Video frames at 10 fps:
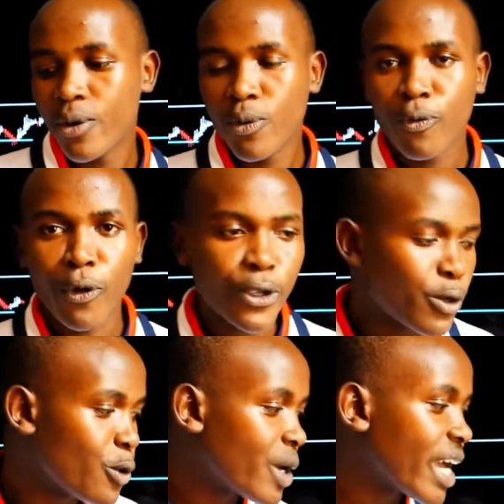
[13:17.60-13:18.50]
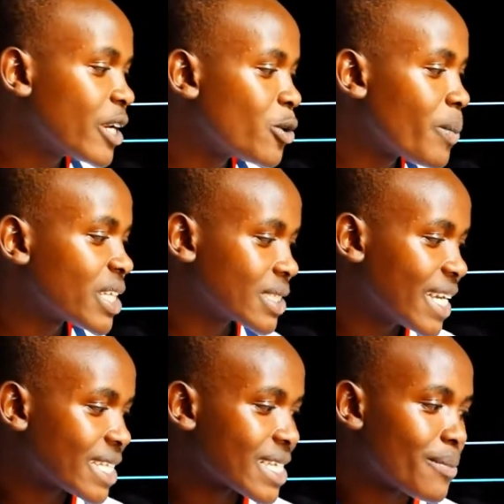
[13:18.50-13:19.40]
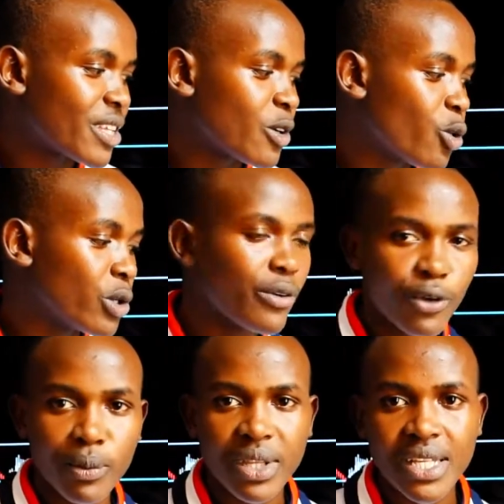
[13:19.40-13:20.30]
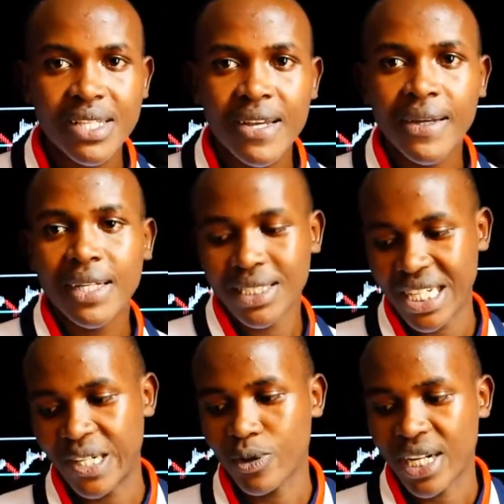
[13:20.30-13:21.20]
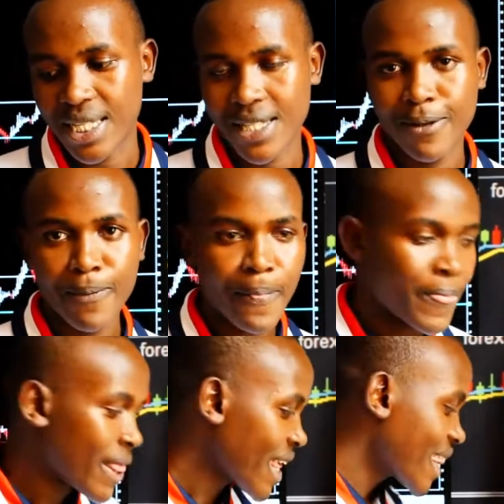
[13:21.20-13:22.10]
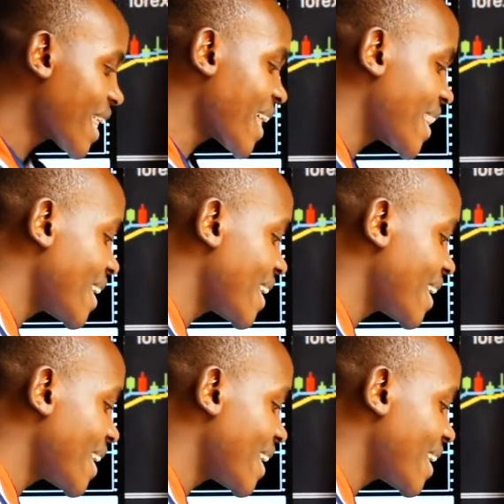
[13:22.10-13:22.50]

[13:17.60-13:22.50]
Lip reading: for you, and you might get something good from these $10. The other